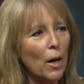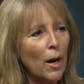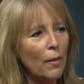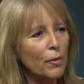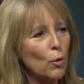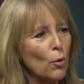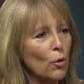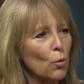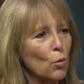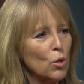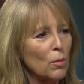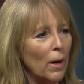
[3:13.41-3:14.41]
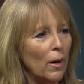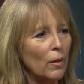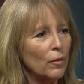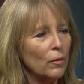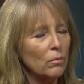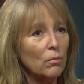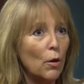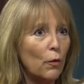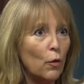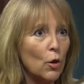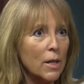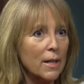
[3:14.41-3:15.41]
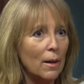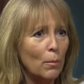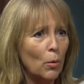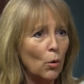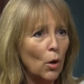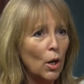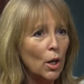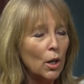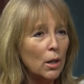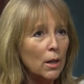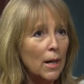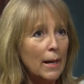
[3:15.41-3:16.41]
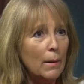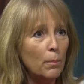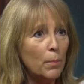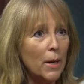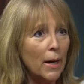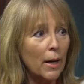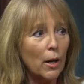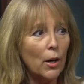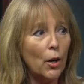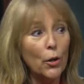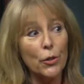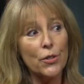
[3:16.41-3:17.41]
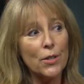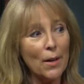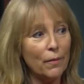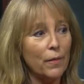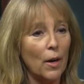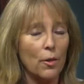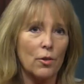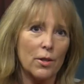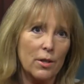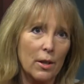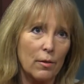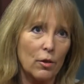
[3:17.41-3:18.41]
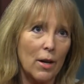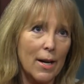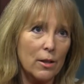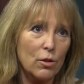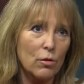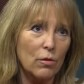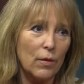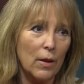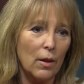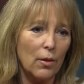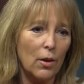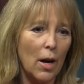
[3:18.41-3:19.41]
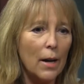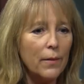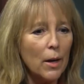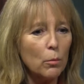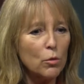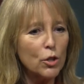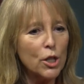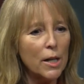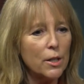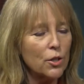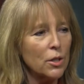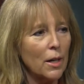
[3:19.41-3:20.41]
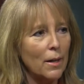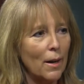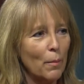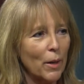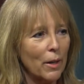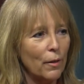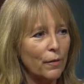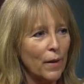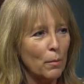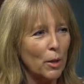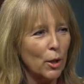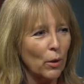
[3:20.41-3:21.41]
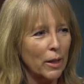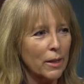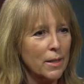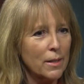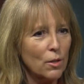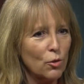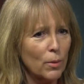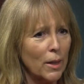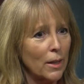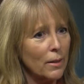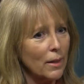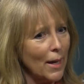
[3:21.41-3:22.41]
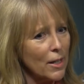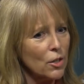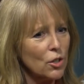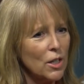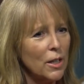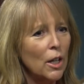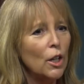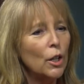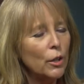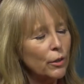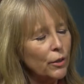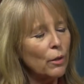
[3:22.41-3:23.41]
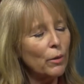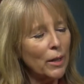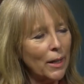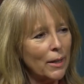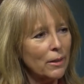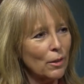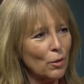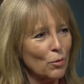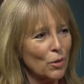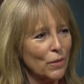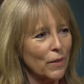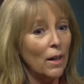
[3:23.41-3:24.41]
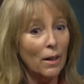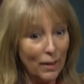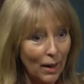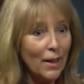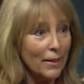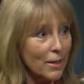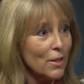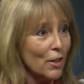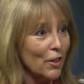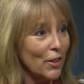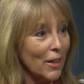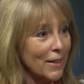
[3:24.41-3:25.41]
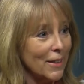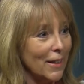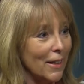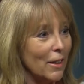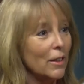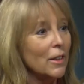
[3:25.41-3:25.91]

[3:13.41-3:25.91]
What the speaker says: Have you thought about, for example, him being her stepfather instead of her actual father? And that will change the dynamic in a family quite considerably. And I think, actually, no, I hadn't thought of that. Mm-hmm. And it's a good idea.